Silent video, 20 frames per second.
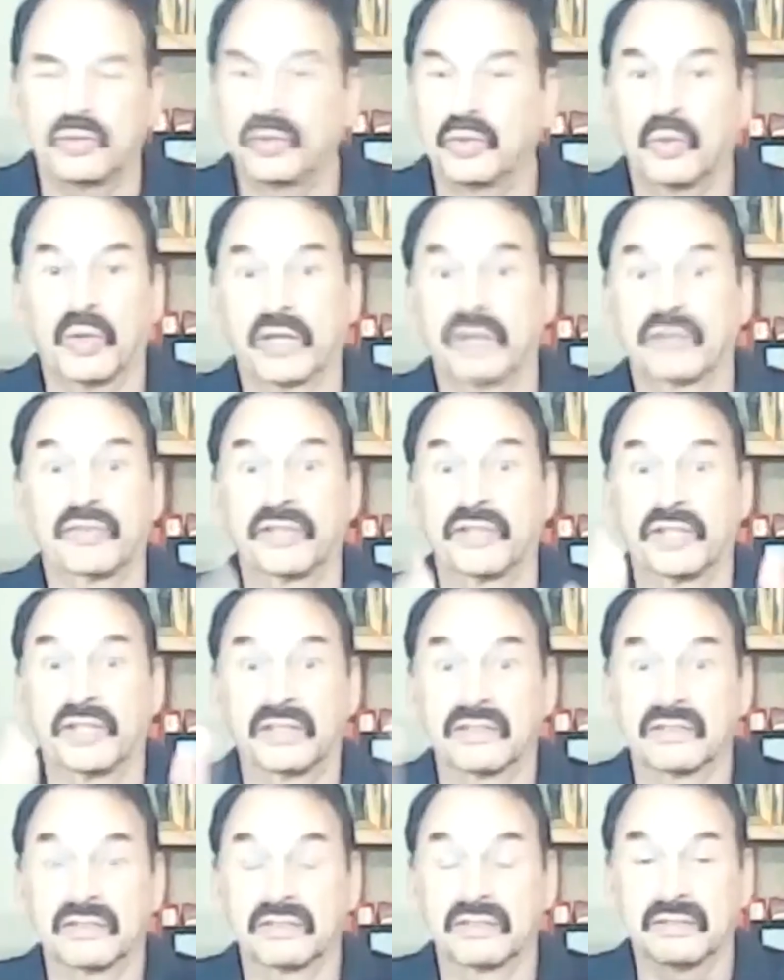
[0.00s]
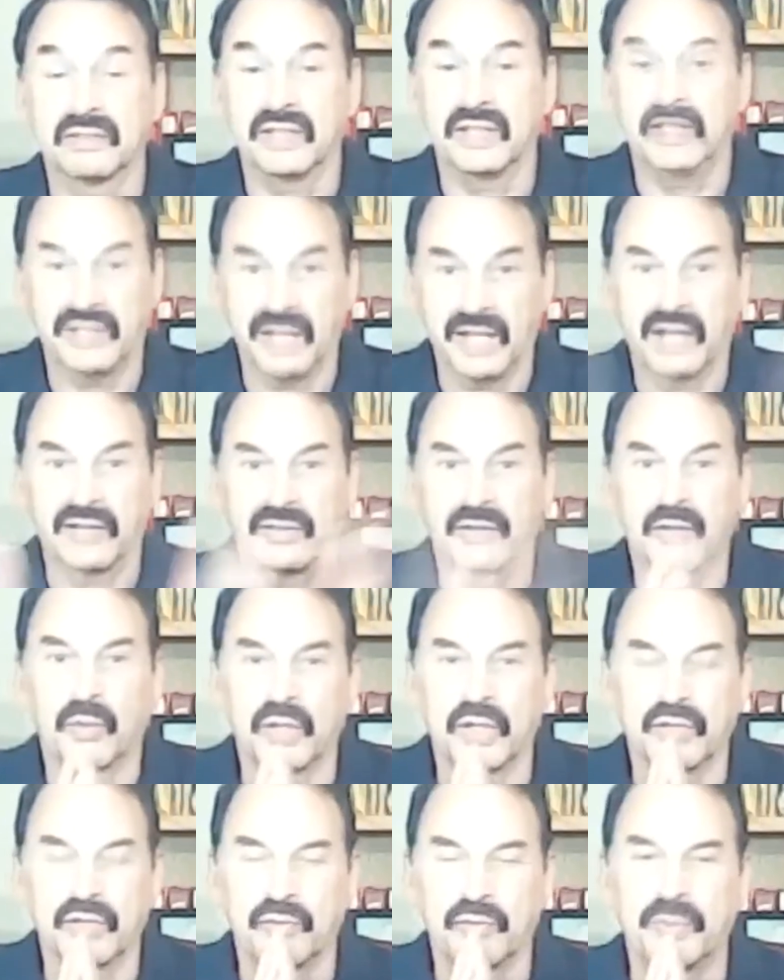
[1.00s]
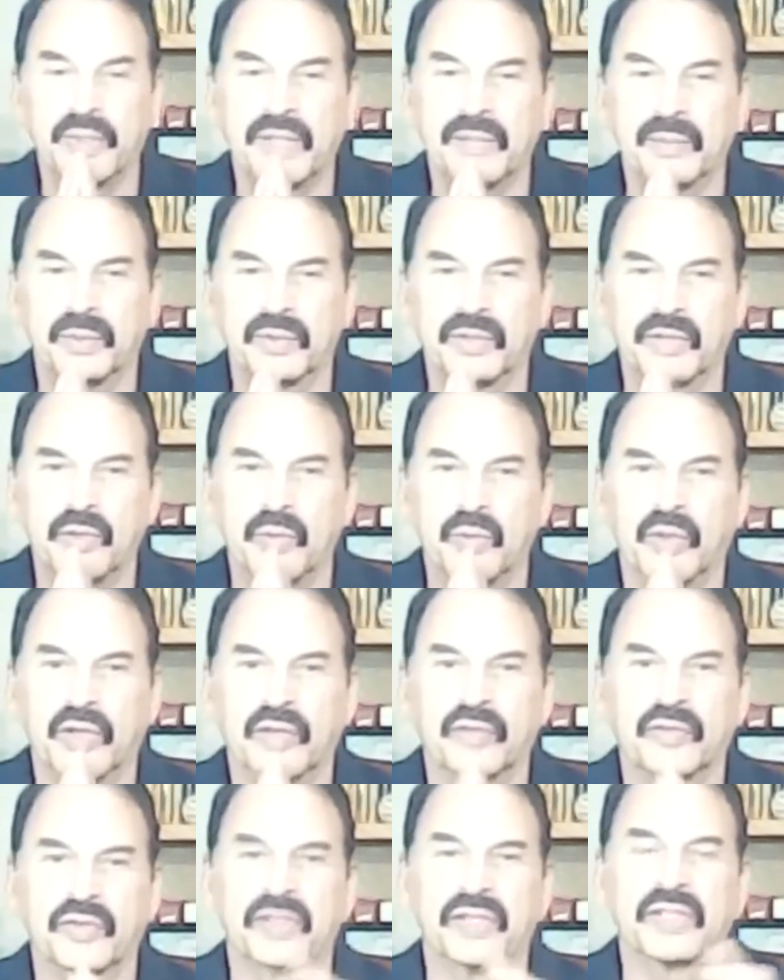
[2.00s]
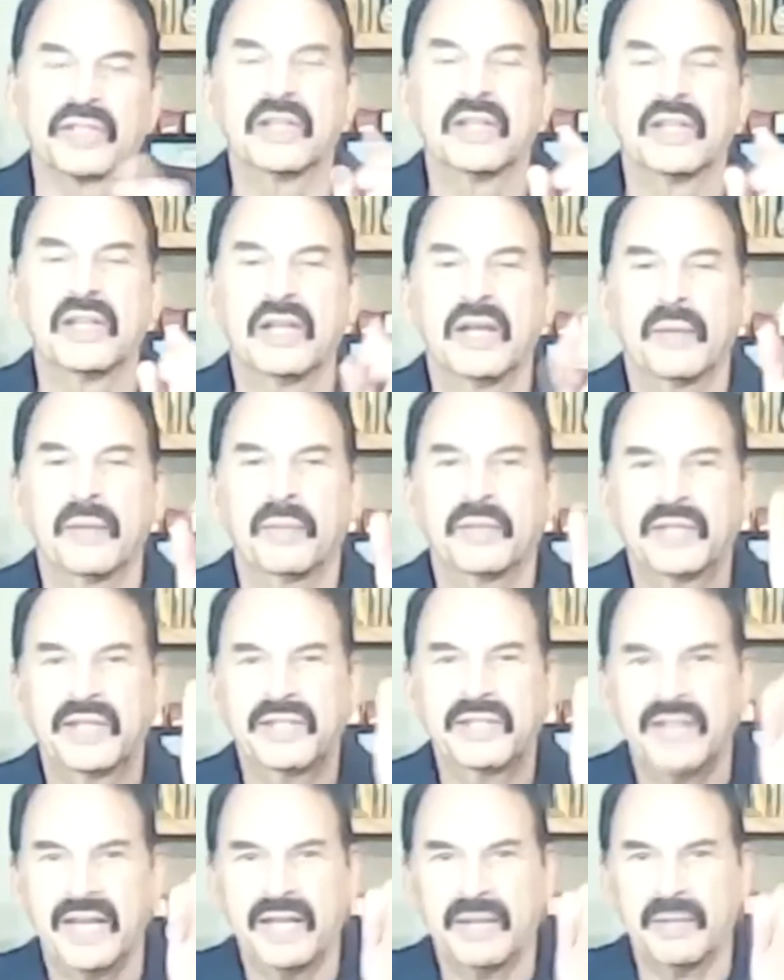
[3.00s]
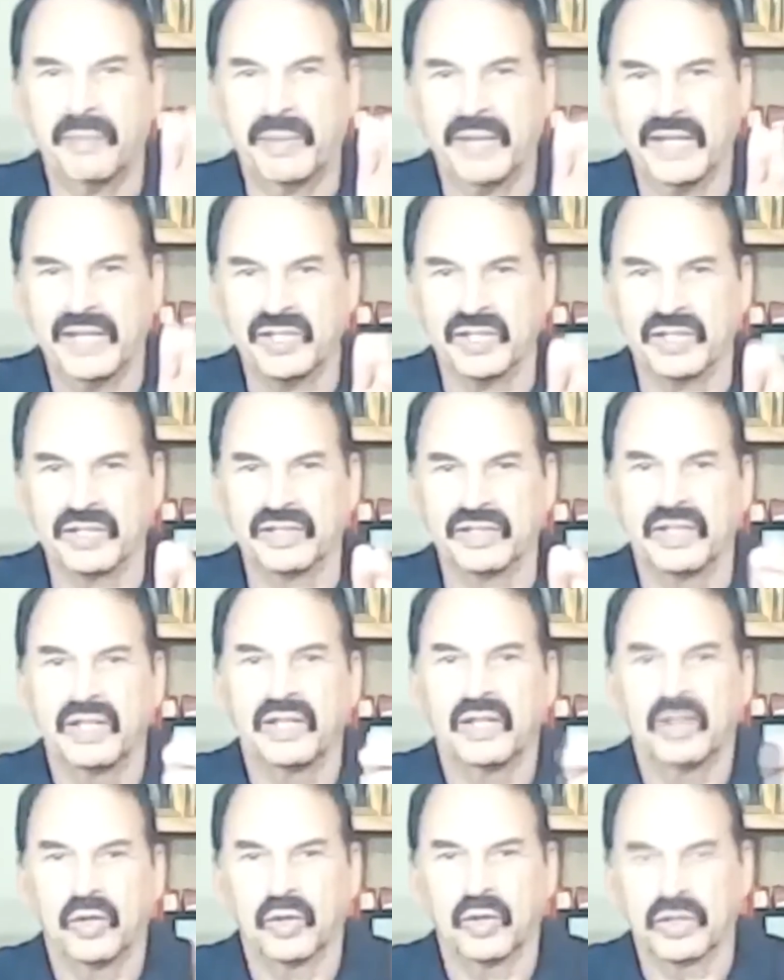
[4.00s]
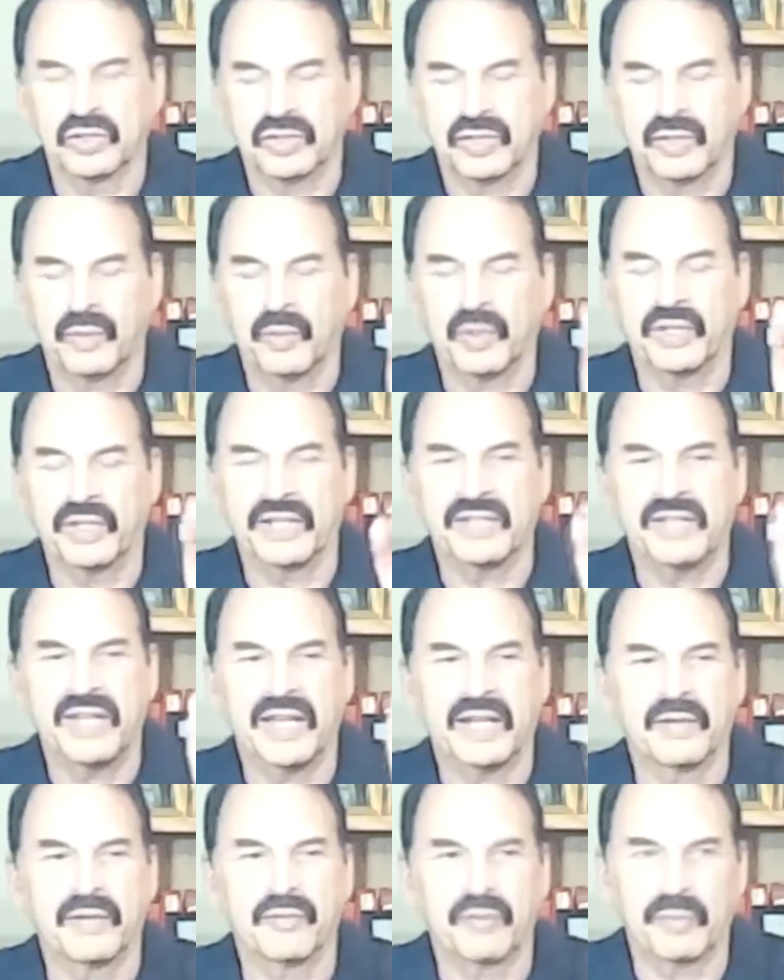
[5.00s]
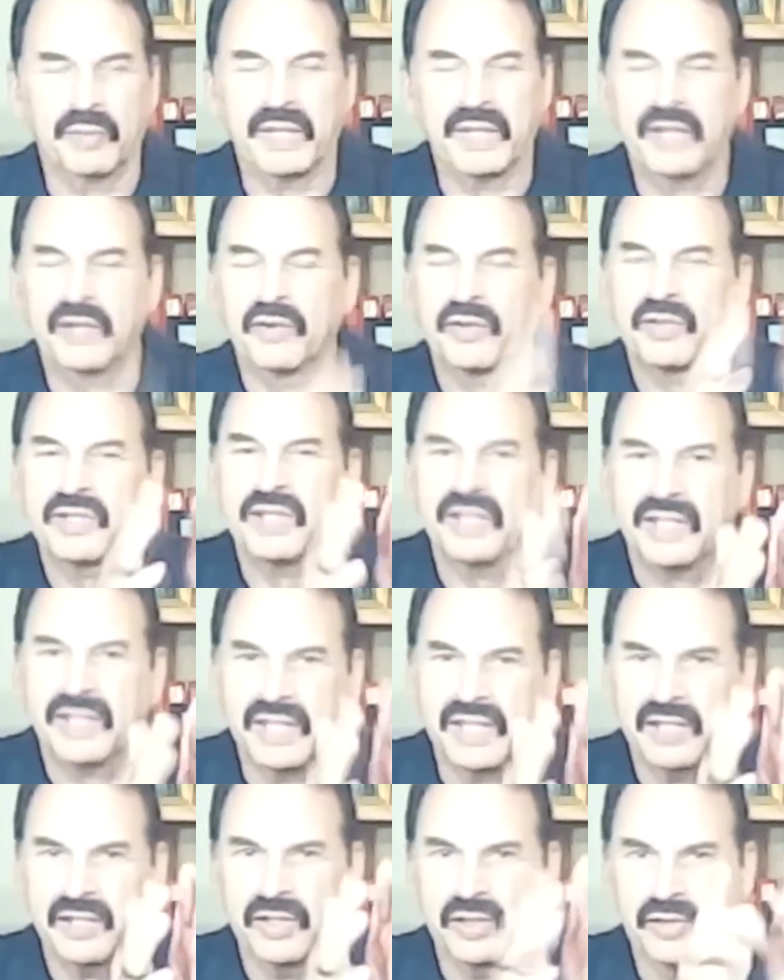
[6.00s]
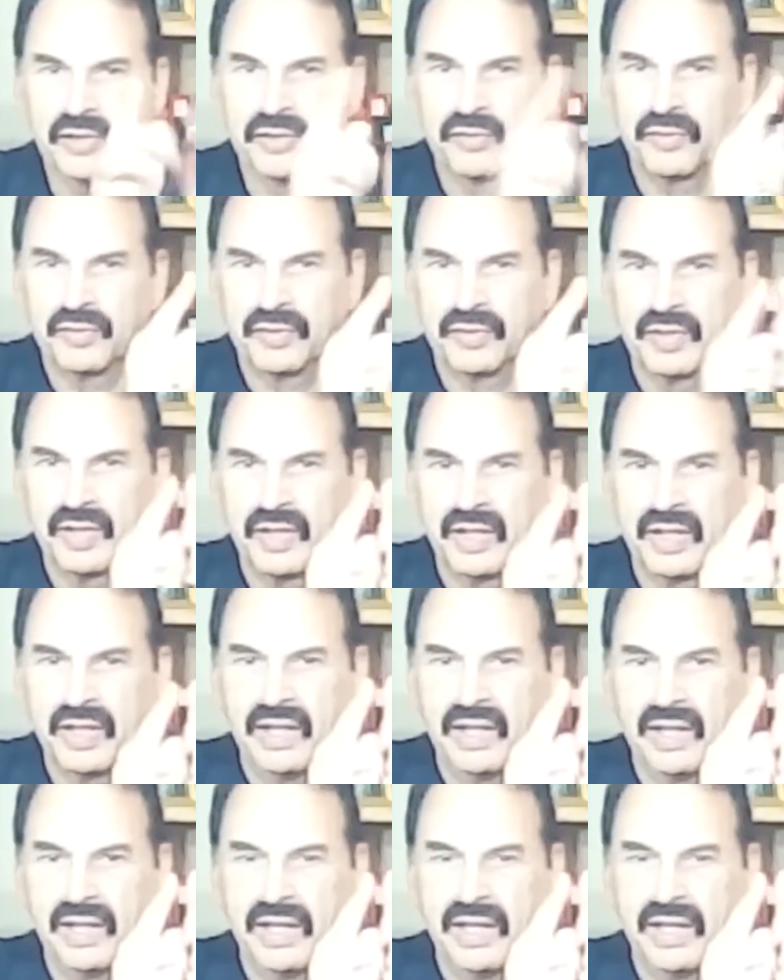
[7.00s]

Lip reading: This was the model. This was the way it was. So we're going back to something that we lost track of somewhere